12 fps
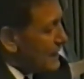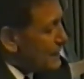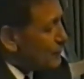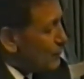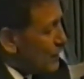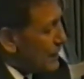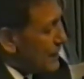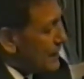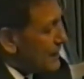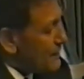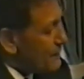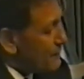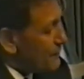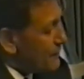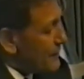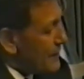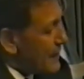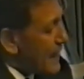that's why
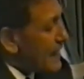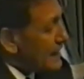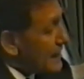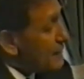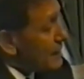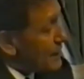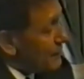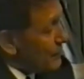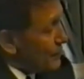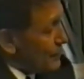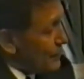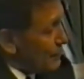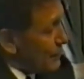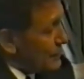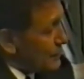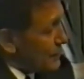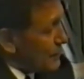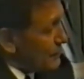the academic community are the
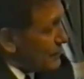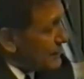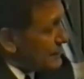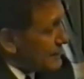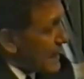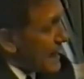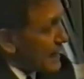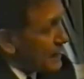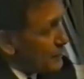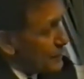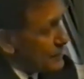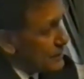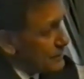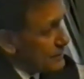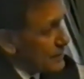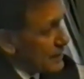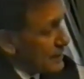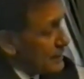ones that are going to be staggered, but it's
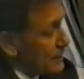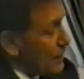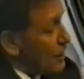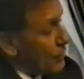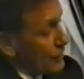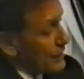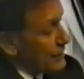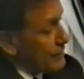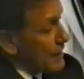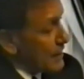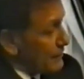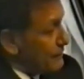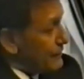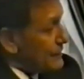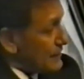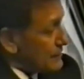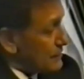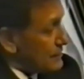suddenly the holy grail of
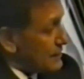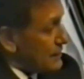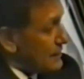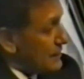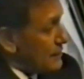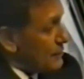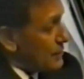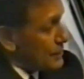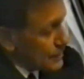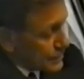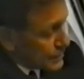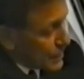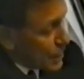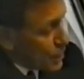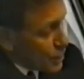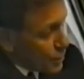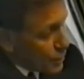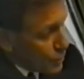physics, I said, because there's
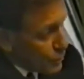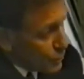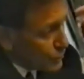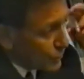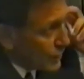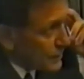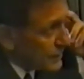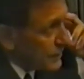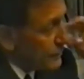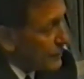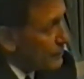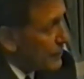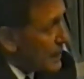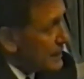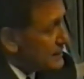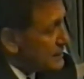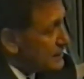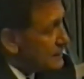no scientific
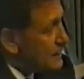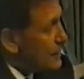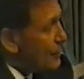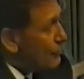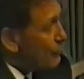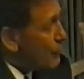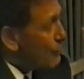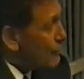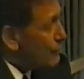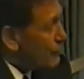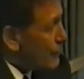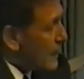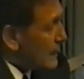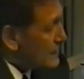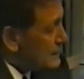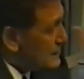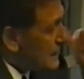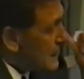basis of what we've
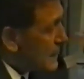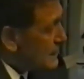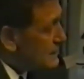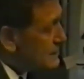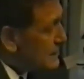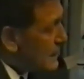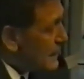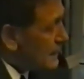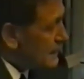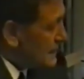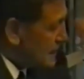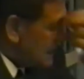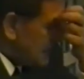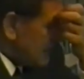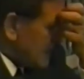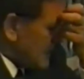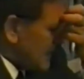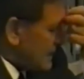cracked that they understand.
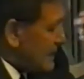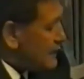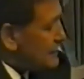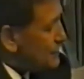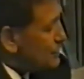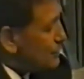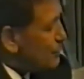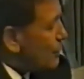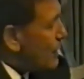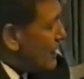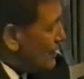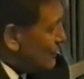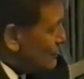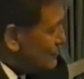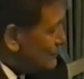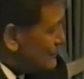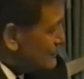And as a trial,